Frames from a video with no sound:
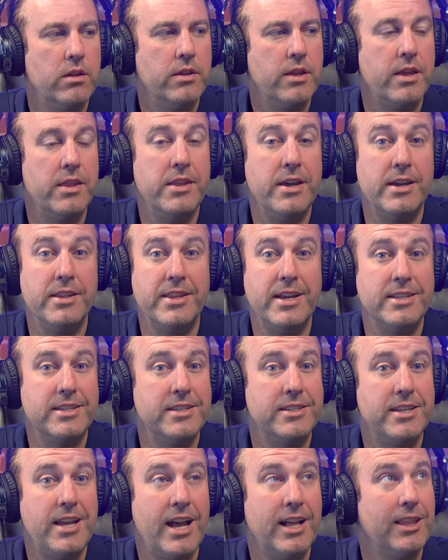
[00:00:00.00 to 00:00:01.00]

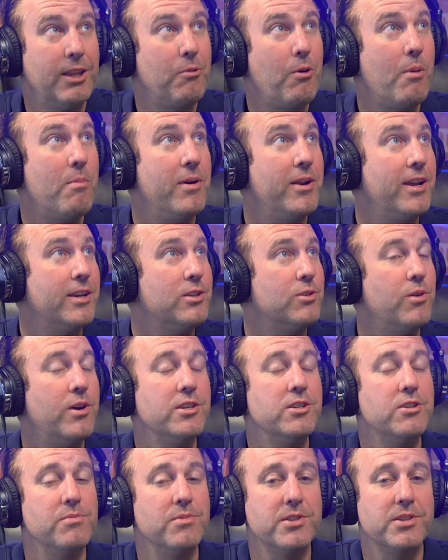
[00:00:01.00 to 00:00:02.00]
That's exactly what my next
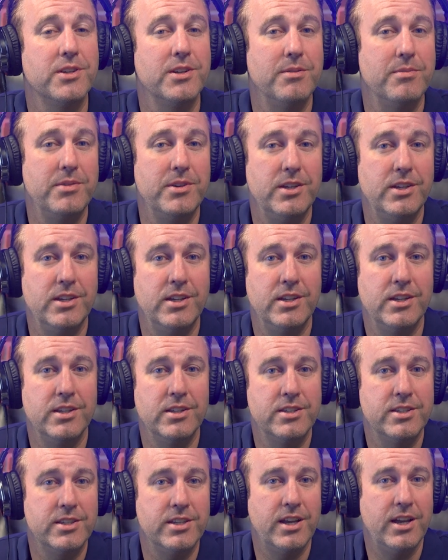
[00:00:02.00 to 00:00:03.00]
question was going to be,
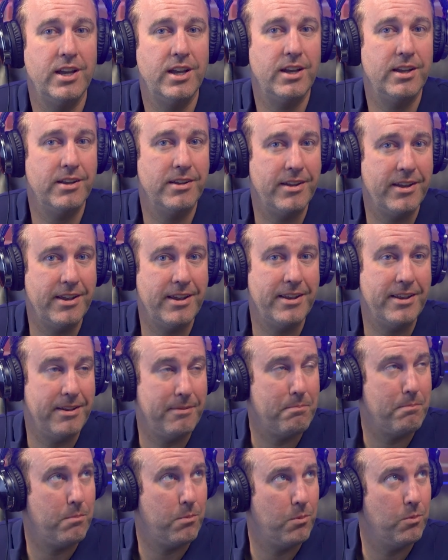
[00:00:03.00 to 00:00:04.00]
is
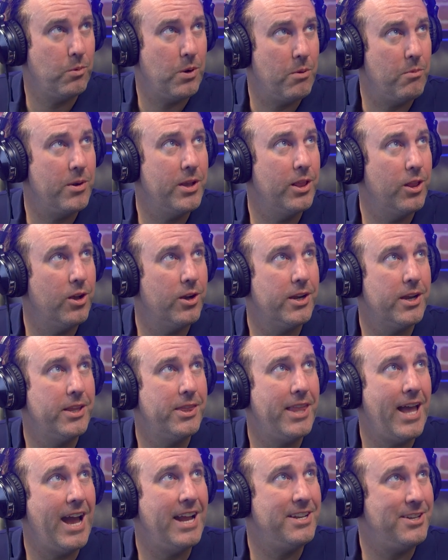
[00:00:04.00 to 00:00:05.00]
when we look
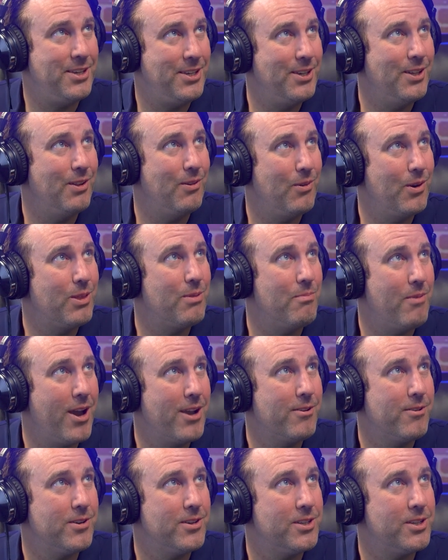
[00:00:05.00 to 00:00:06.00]
at that deal with
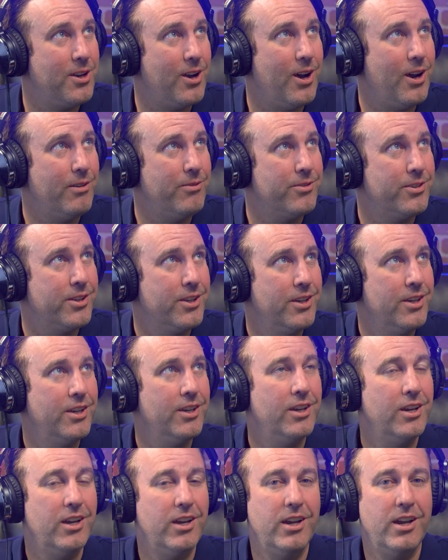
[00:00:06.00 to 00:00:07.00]
Microsoft,
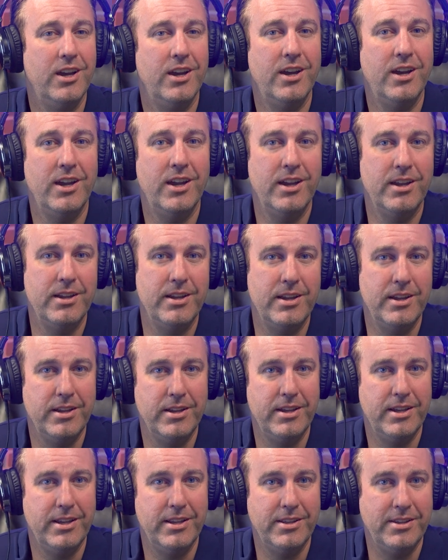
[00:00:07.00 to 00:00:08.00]

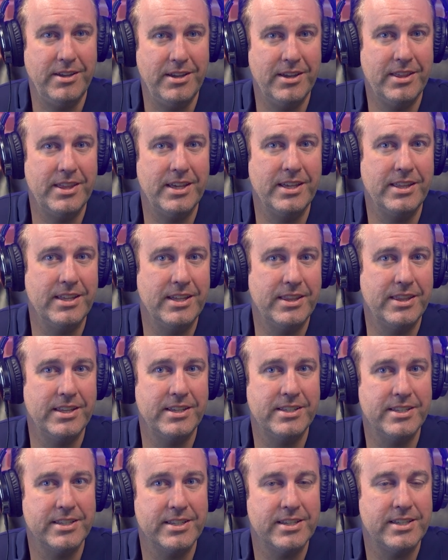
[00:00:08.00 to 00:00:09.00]
do you think that
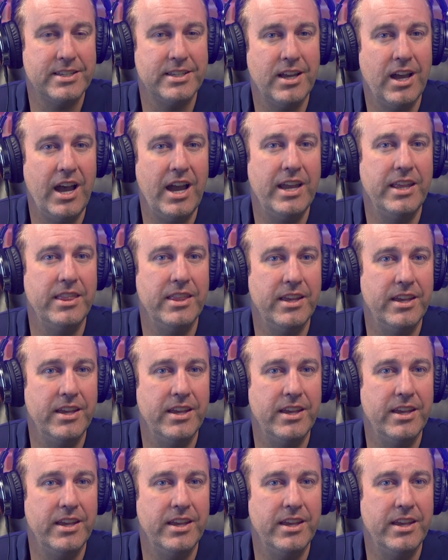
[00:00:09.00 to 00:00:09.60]
this is a sign